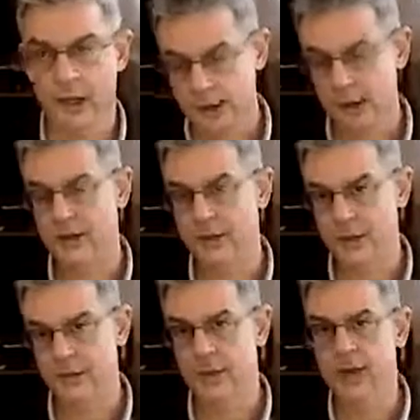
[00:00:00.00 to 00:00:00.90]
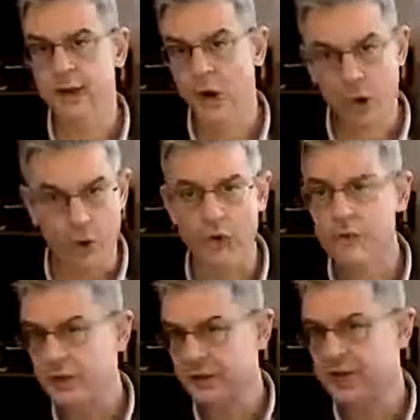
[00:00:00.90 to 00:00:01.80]
At any rate, all
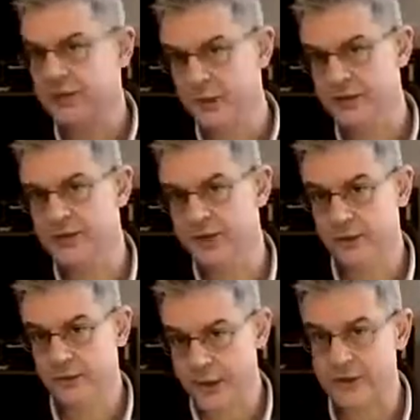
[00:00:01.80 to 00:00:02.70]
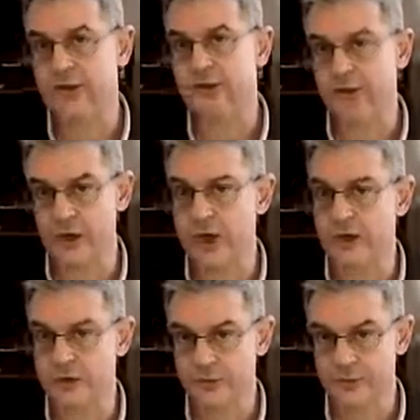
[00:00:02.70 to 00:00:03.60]
the participants in the first
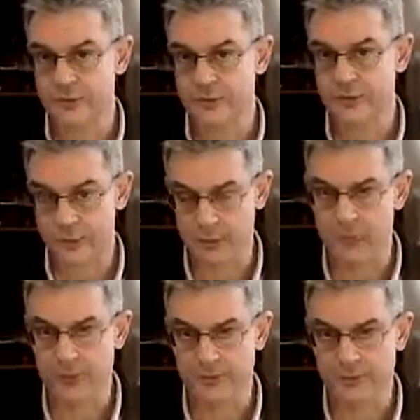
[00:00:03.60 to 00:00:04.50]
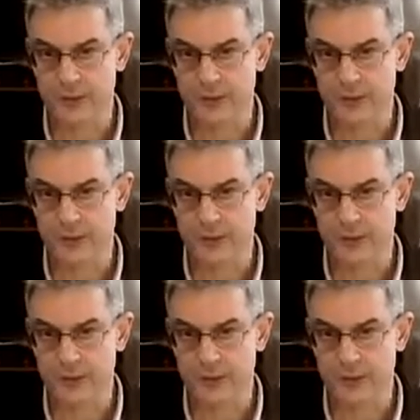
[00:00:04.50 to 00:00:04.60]
certification seminar